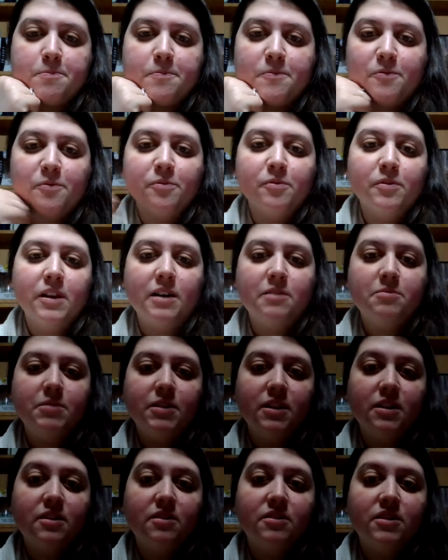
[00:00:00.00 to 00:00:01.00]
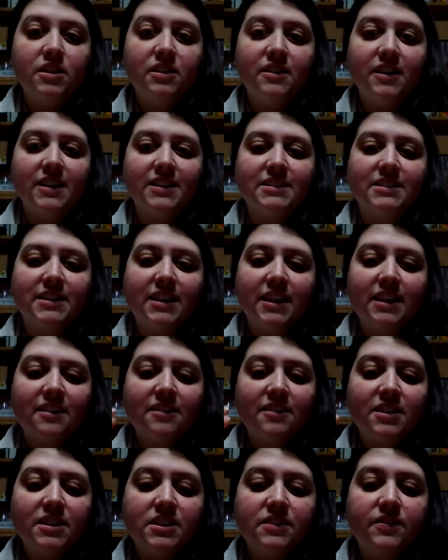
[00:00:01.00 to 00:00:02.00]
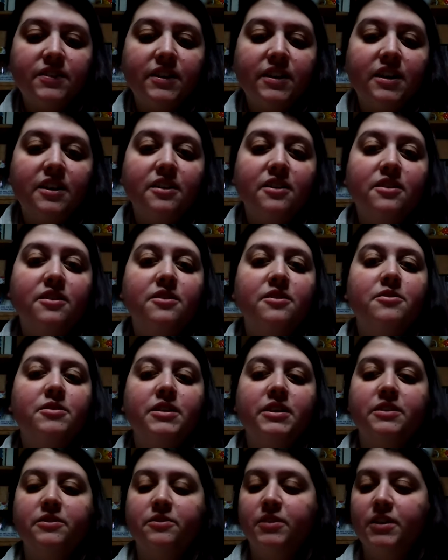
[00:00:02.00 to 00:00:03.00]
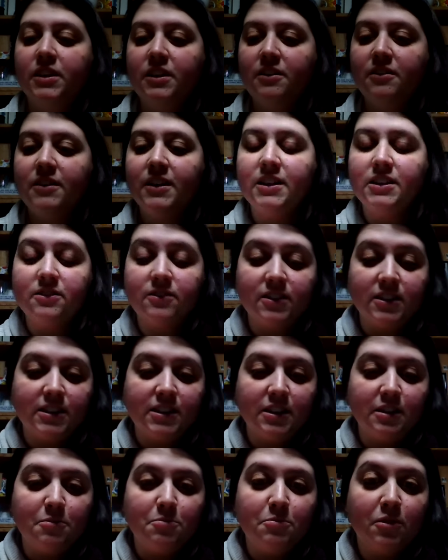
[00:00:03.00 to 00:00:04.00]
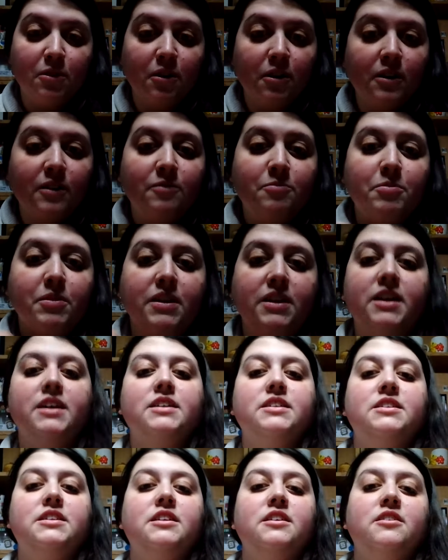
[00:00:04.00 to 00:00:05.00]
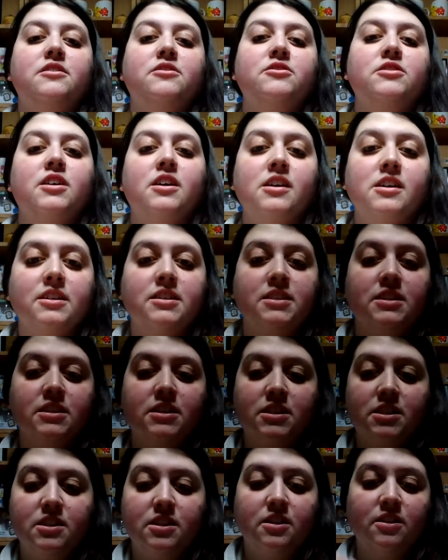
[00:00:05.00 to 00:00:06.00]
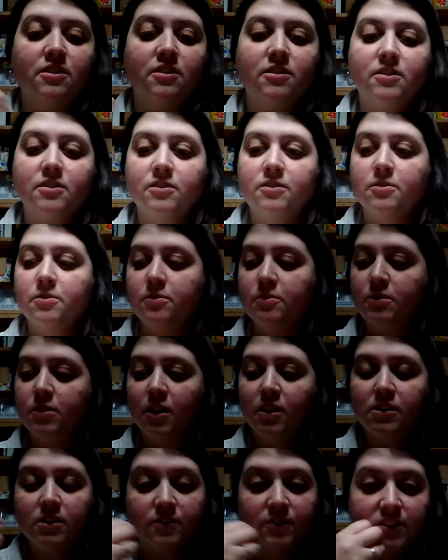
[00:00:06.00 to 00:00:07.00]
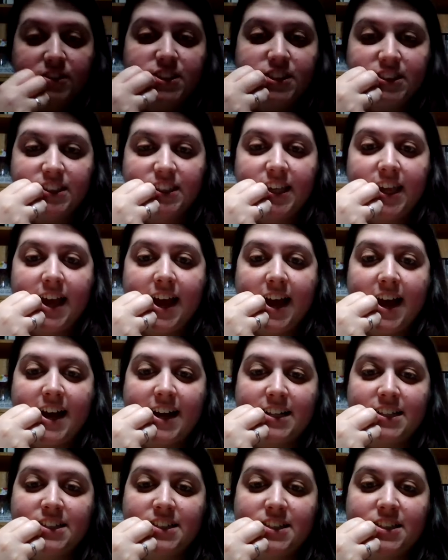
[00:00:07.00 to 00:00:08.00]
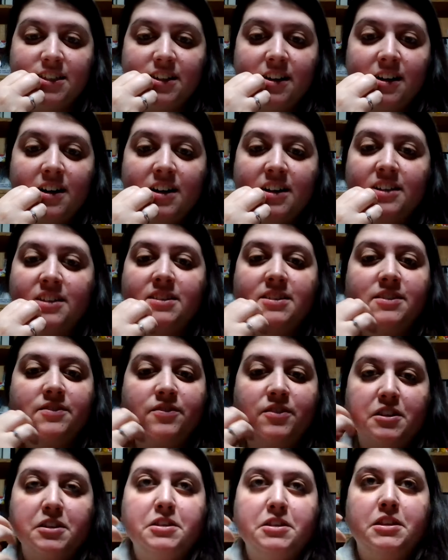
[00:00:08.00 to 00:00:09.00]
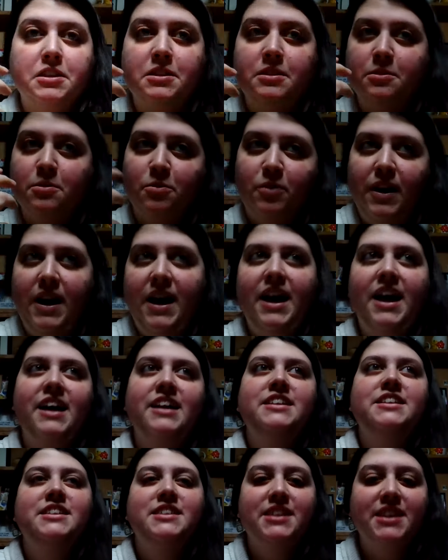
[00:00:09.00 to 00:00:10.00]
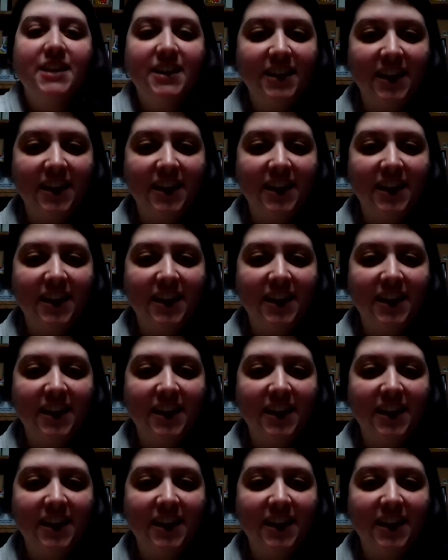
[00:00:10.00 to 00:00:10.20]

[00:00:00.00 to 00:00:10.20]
Let me know what you guys think of this video, what you guys want to see more of, because you know, dogs and snow, dogs versus cats, dogs versus rats,